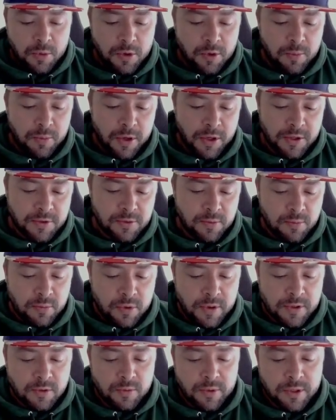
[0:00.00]
put a
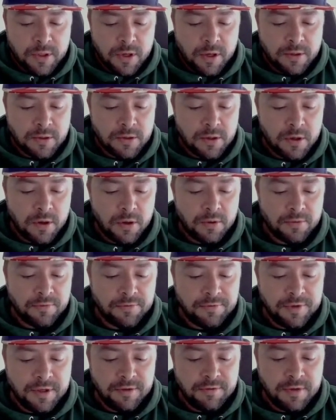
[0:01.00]
+1/+1 counter
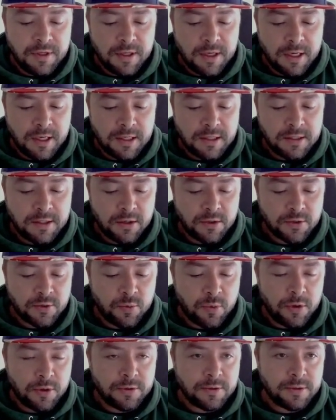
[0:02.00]
on Vivi and it
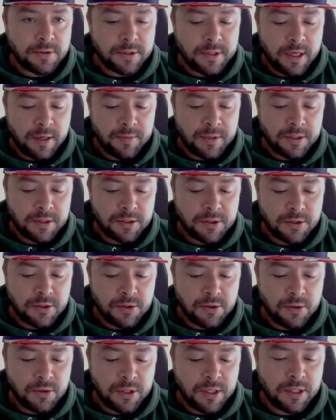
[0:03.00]
deals 1 damage
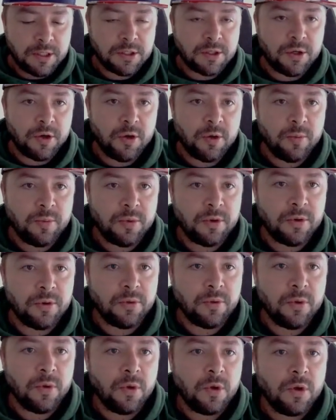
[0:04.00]
to each
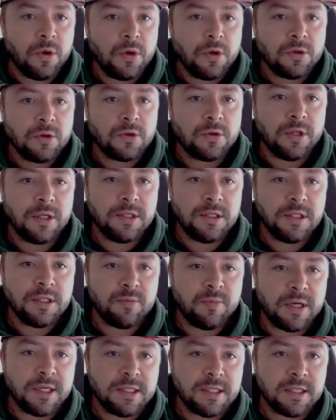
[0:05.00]
opponent. So this
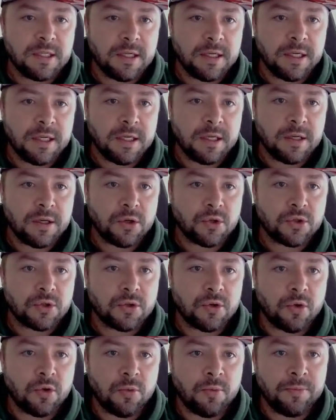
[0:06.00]
is basically a
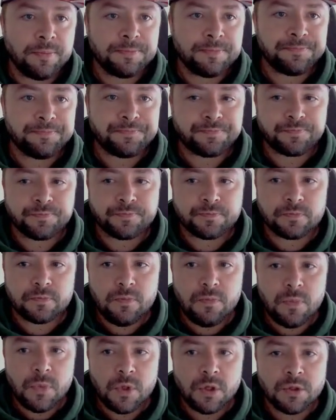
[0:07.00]
Storm
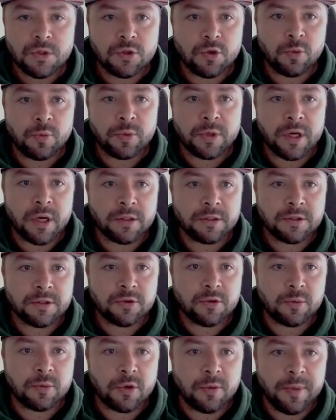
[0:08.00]
card,
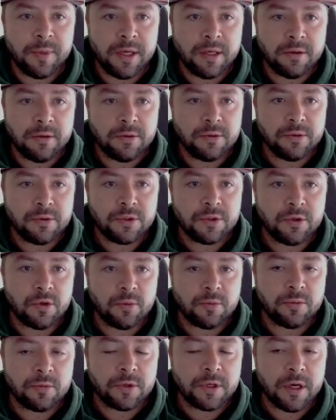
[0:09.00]
Storm Commander,
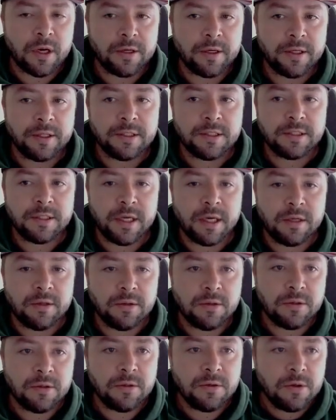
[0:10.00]
Storm card in
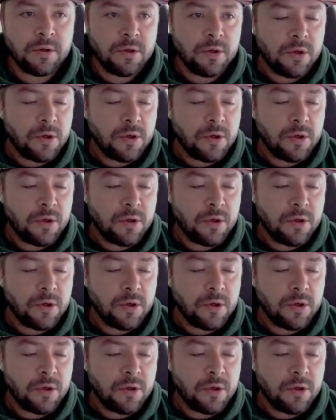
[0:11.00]
Standard.